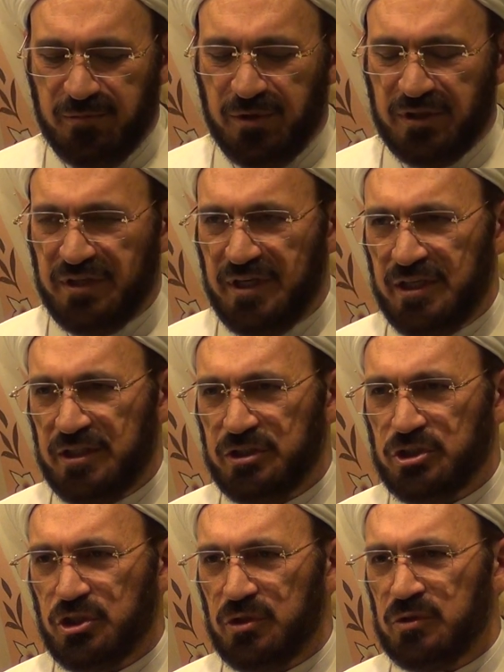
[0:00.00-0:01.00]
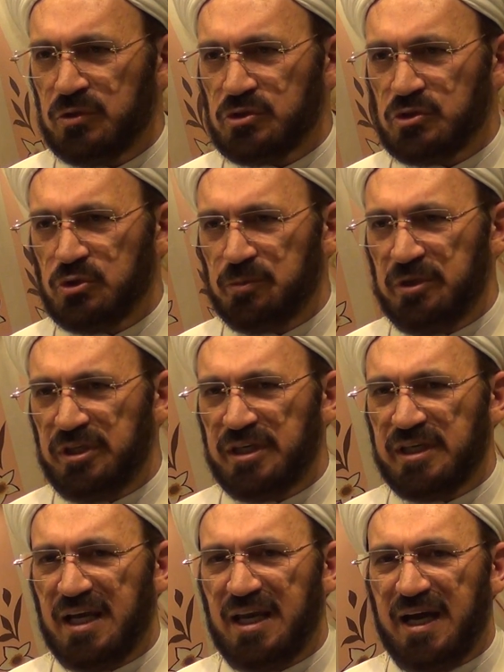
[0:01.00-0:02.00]
but they chose to
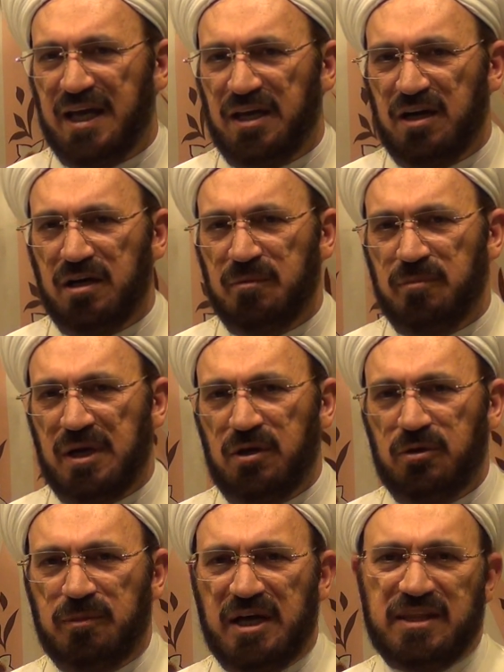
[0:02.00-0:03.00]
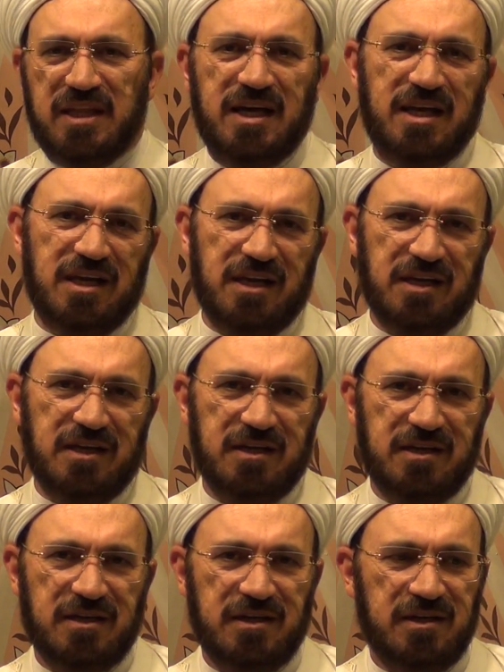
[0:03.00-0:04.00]
be kal an'am bal hum
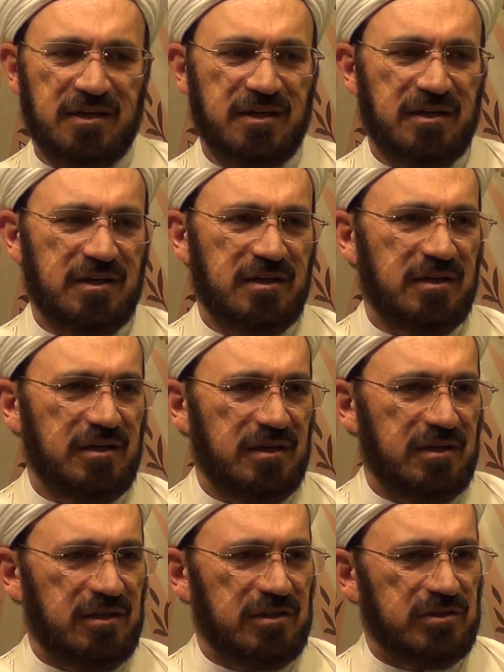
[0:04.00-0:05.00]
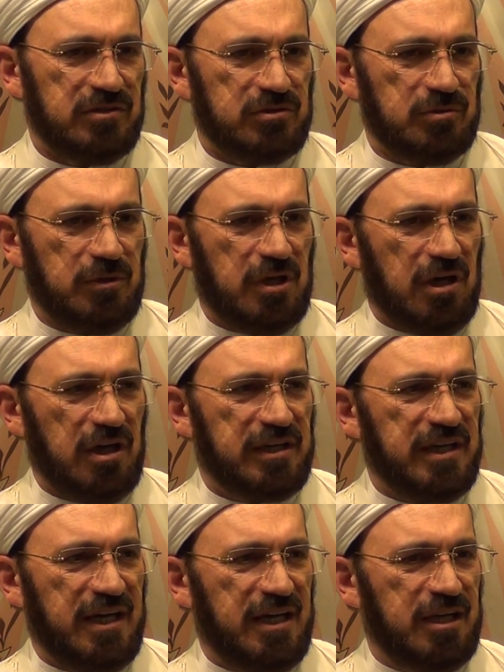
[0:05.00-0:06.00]
adal. We like
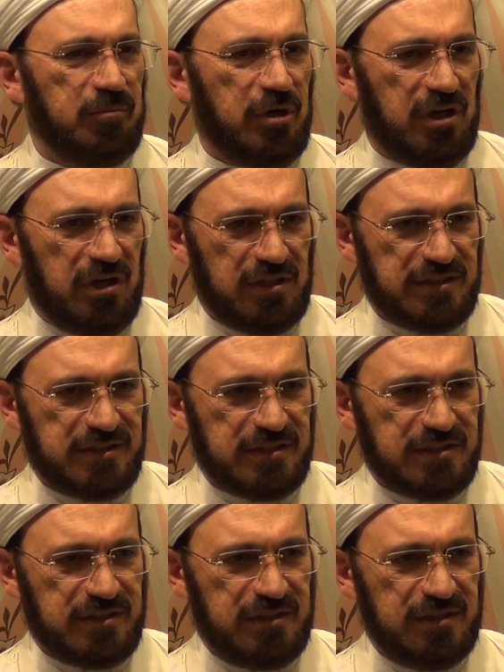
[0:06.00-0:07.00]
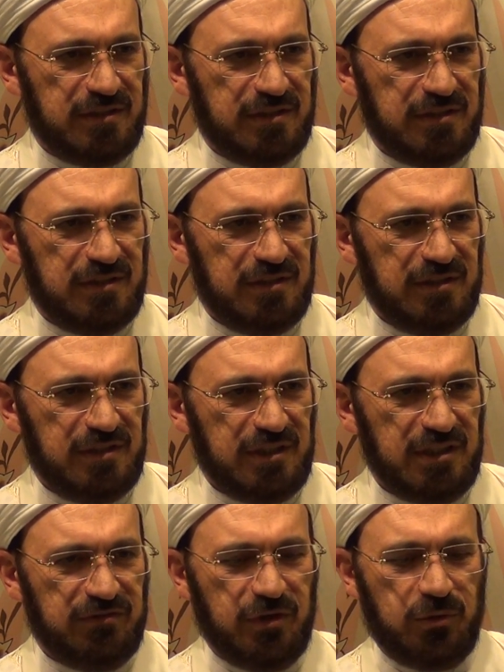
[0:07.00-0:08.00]
animals,
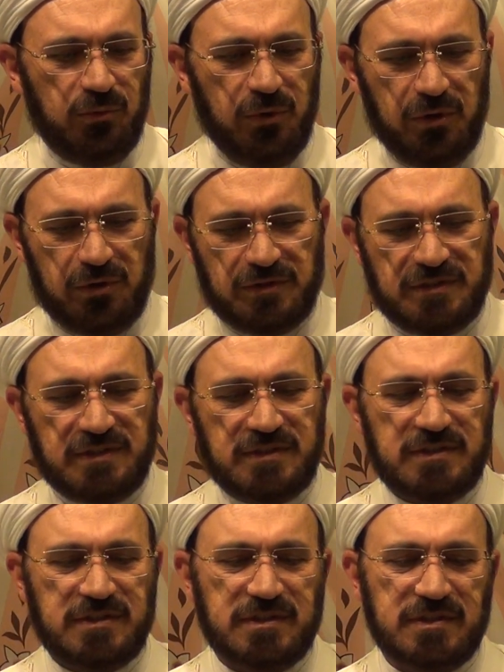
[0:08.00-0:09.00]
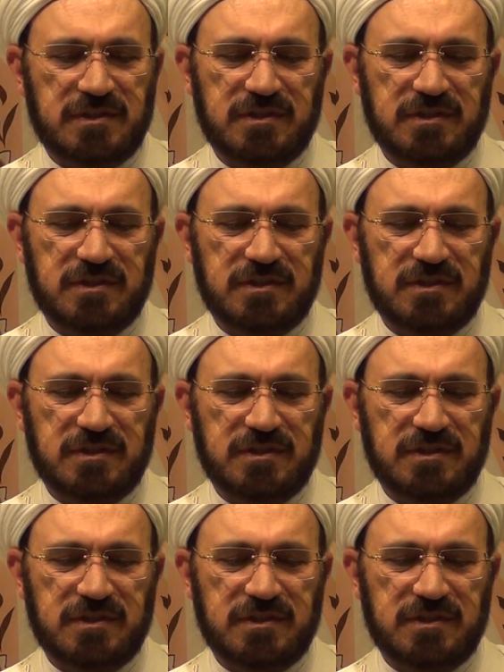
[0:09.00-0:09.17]
even worse.